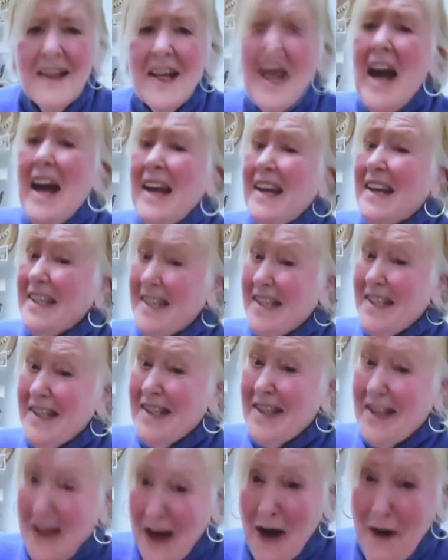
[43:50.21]
kind of
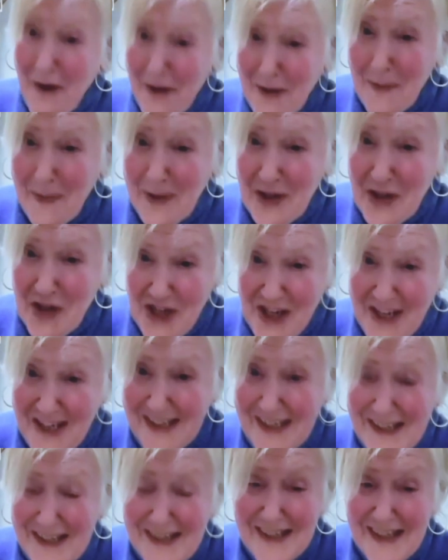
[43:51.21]
scare the
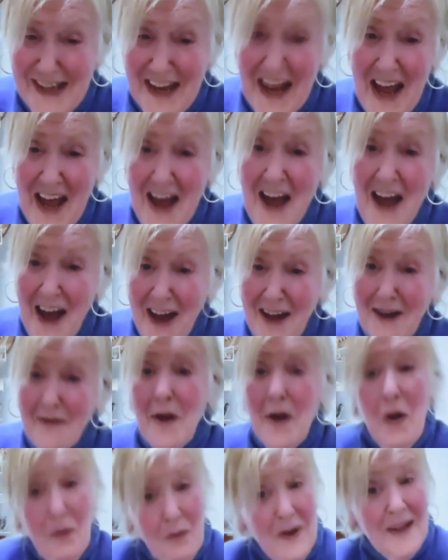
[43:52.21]
bejesus.
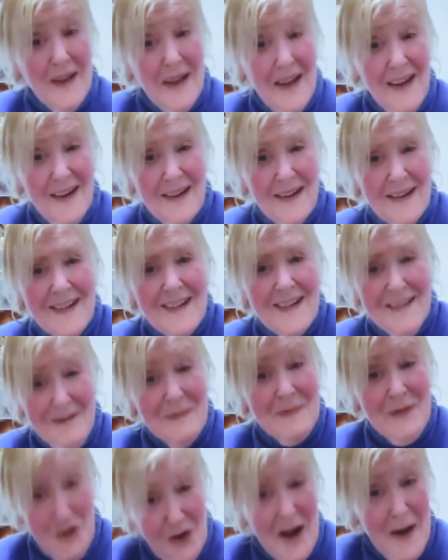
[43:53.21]
Really?
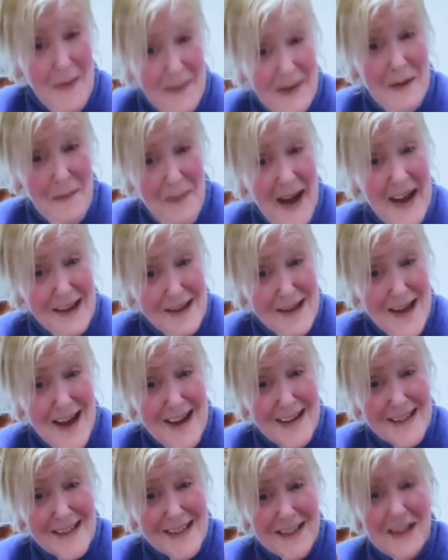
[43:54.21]
You're coming to my
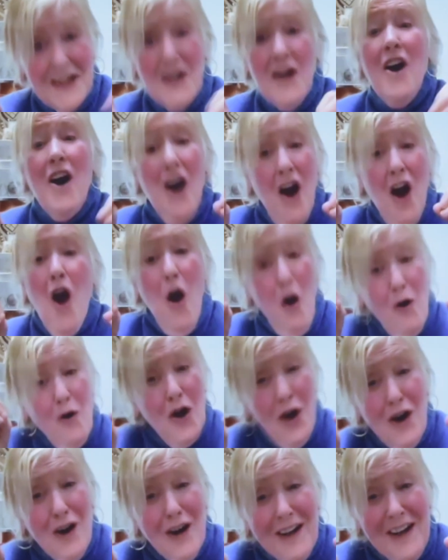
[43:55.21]
class? Oh,
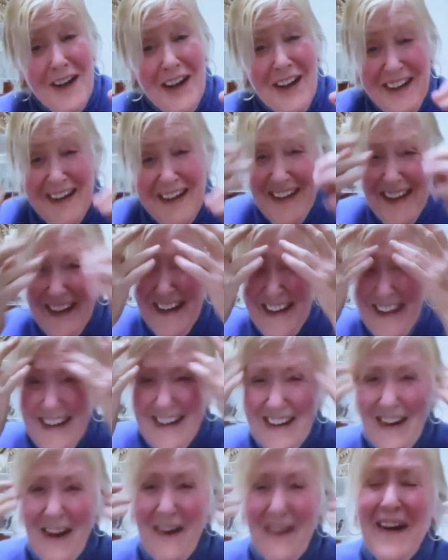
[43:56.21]
good.
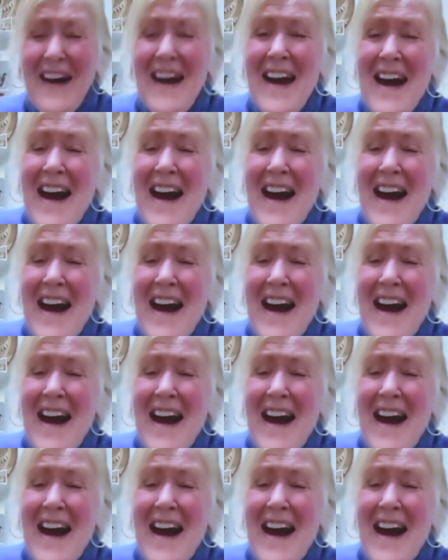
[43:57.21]
You know,